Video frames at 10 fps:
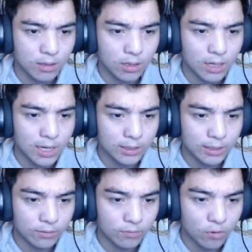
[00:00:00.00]
Oh, I
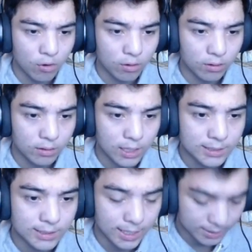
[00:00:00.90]
think wrong.
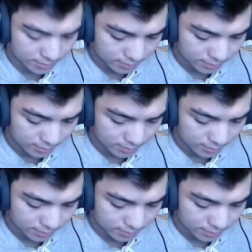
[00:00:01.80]
Hashtag.